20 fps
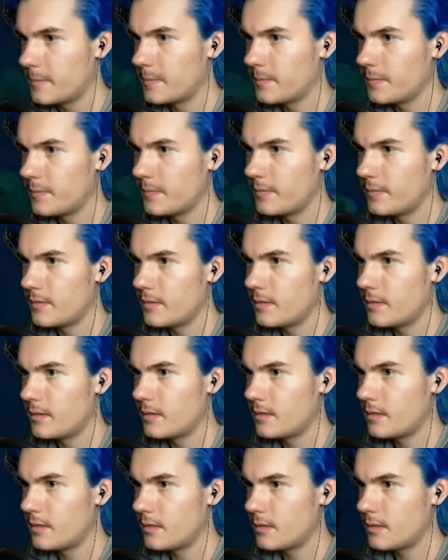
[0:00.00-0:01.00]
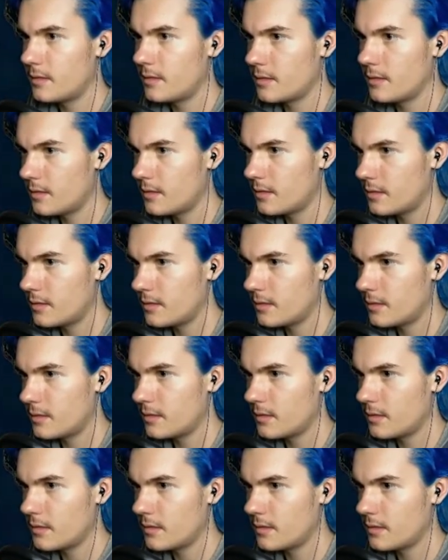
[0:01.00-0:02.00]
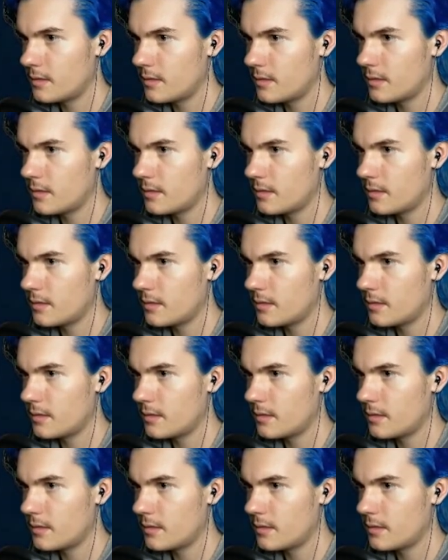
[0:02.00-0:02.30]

(no one is talking)